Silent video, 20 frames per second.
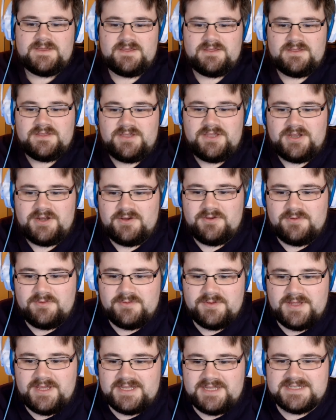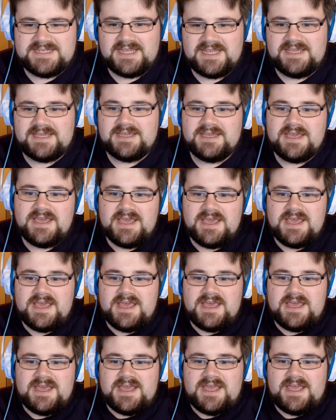You know, it's like,
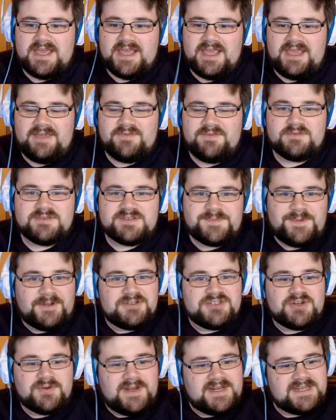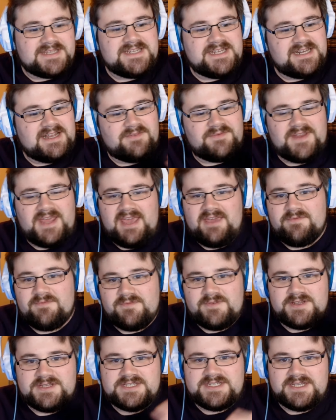if there was a post-credit scene after
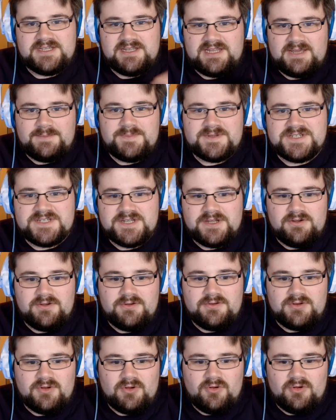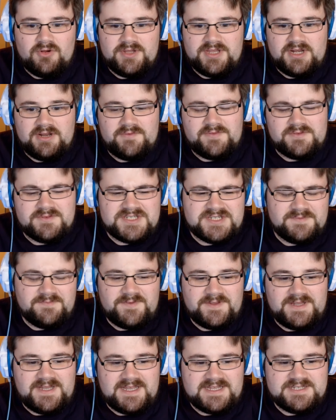every single episode, or, you know, if there was
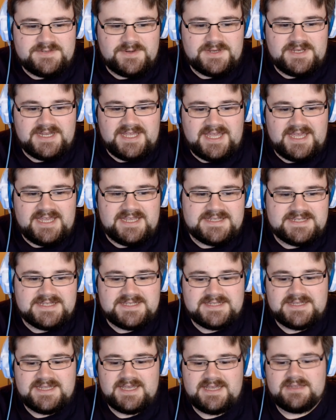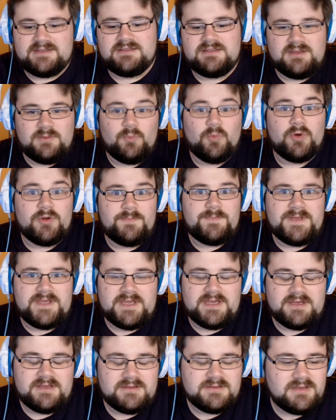something there to indicate that there would
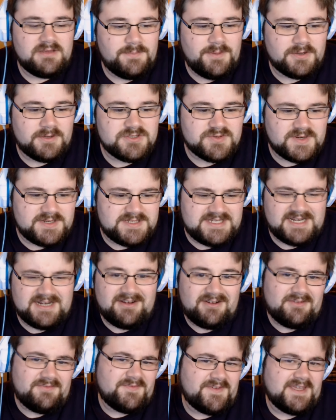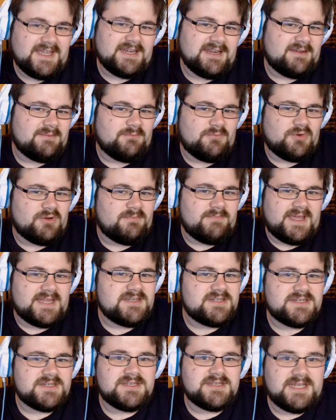be a post-credit scene, I don't think anyone
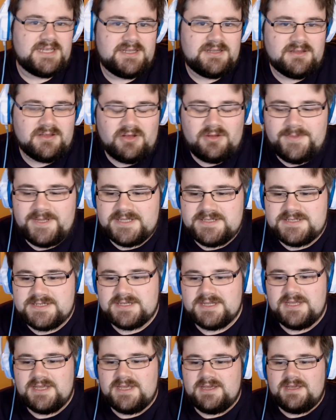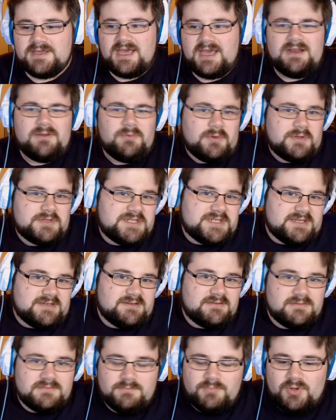mentioned it in the comments. I'd have watched it,
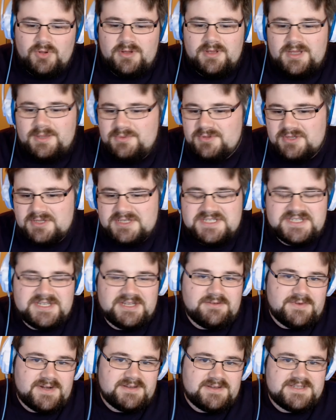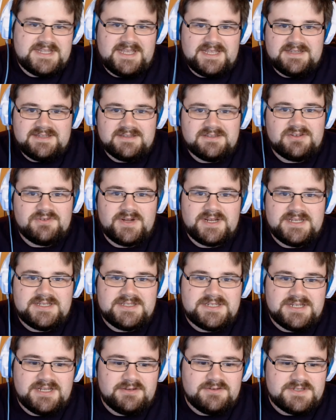but I'm not going to stick around to the end of the
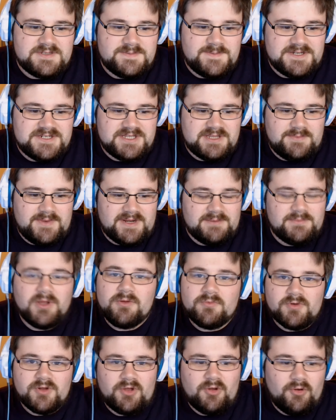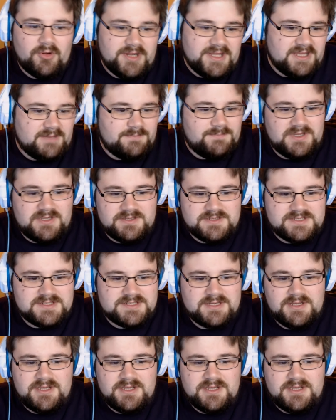credits, you know, especially when I'm not recording it, because,